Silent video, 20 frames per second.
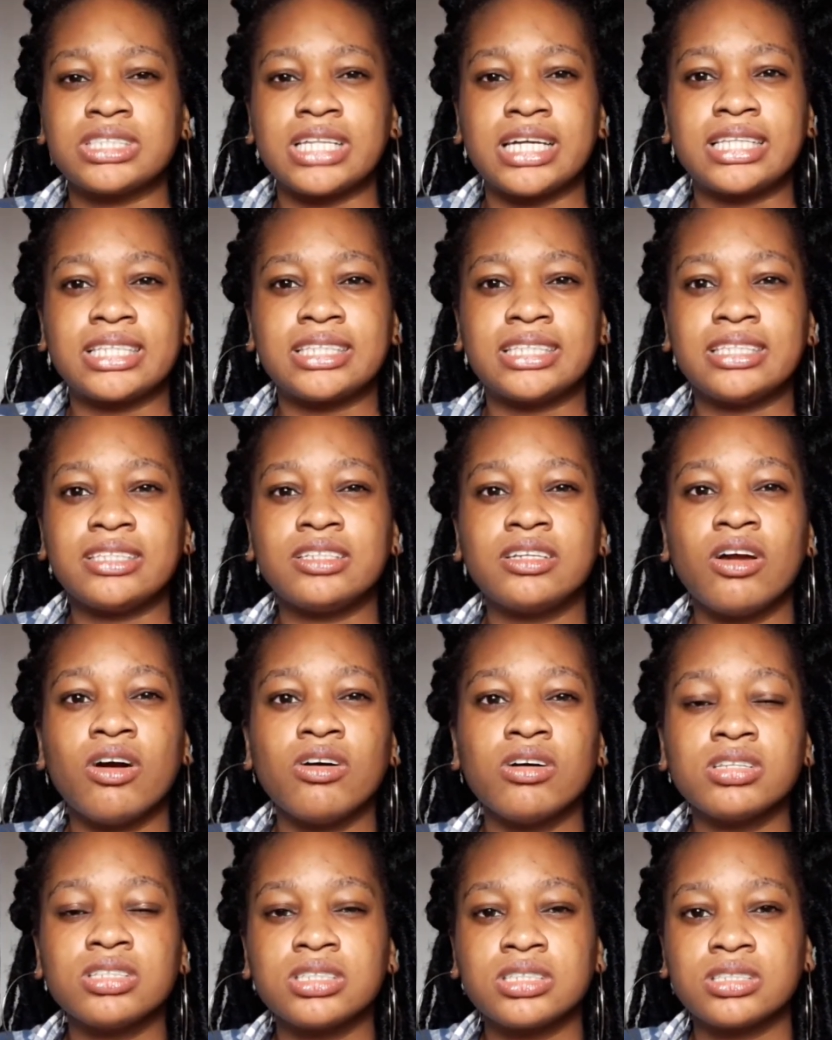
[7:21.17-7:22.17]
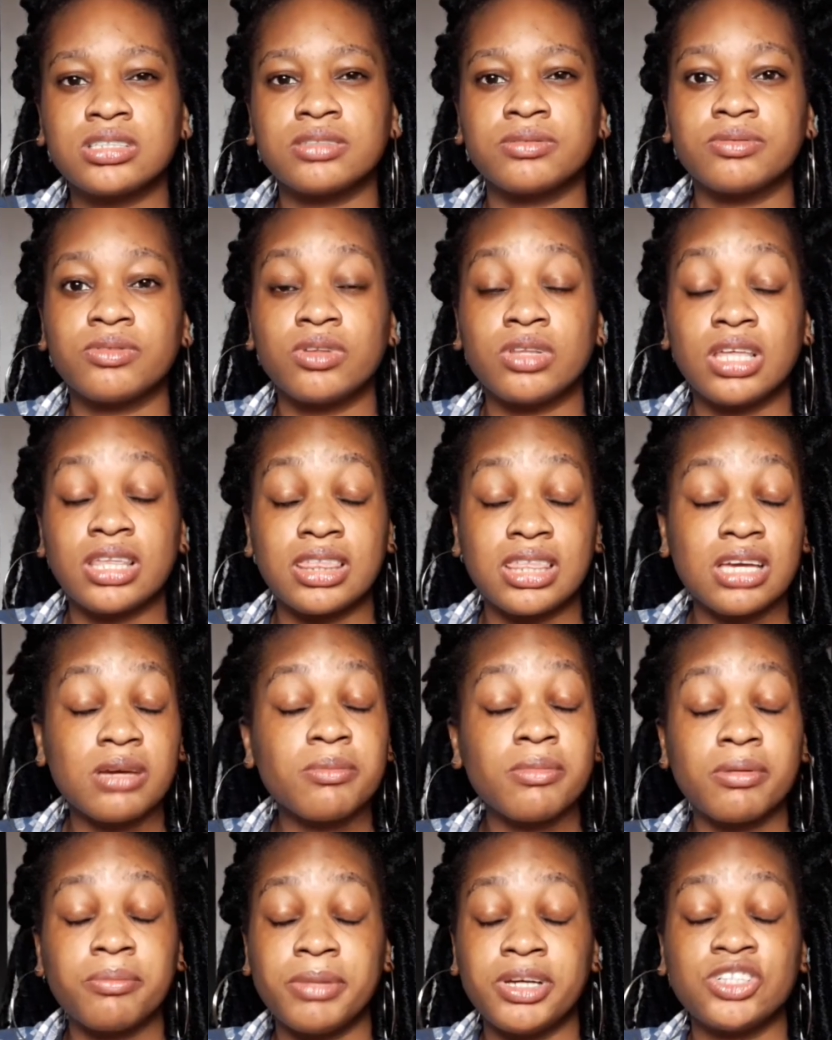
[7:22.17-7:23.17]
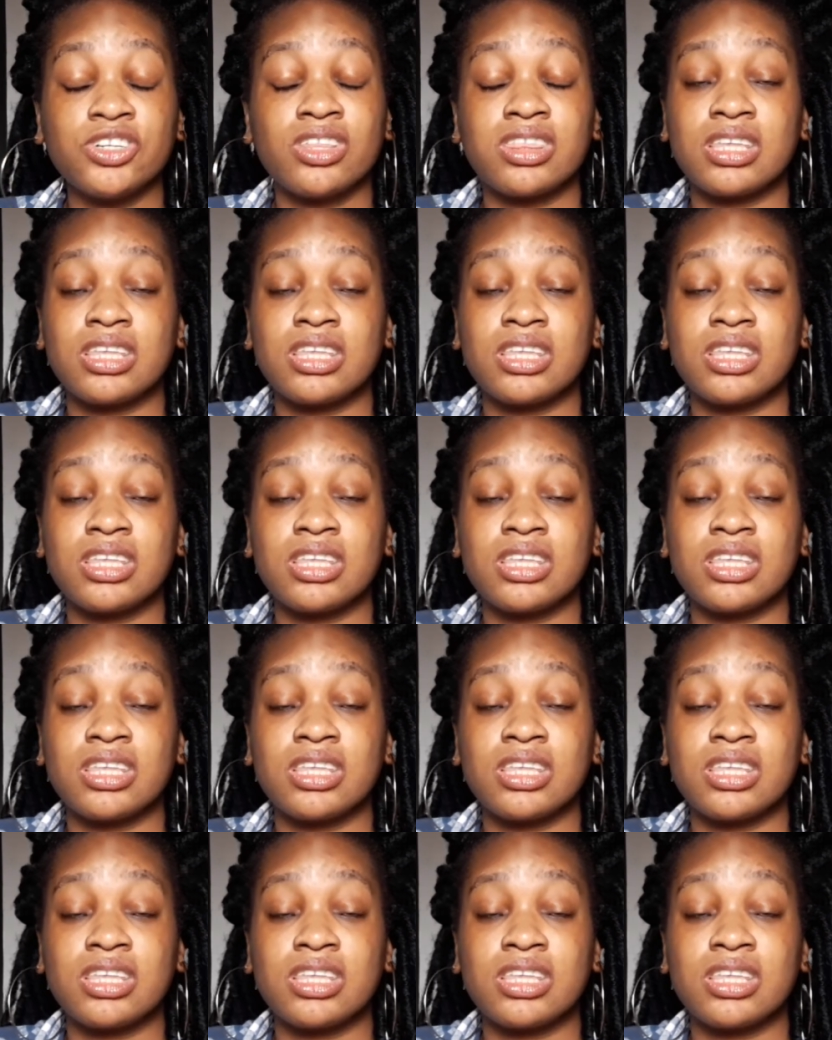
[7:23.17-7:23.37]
that major